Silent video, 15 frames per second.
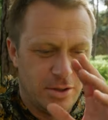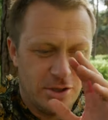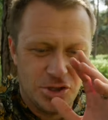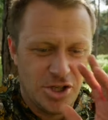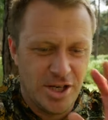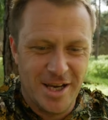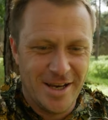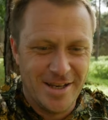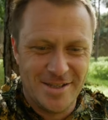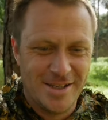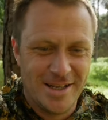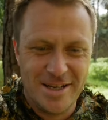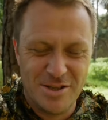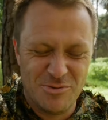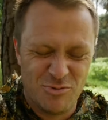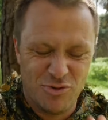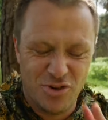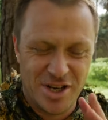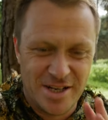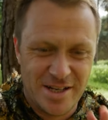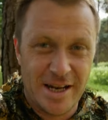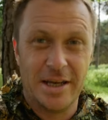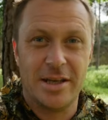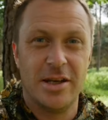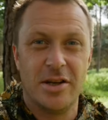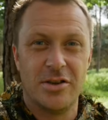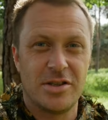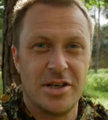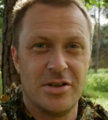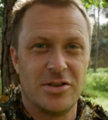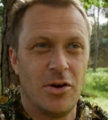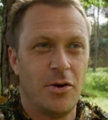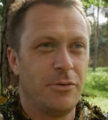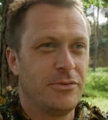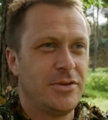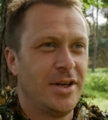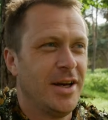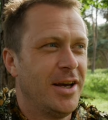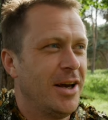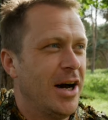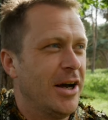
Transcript: The G80 is ridiculously soft.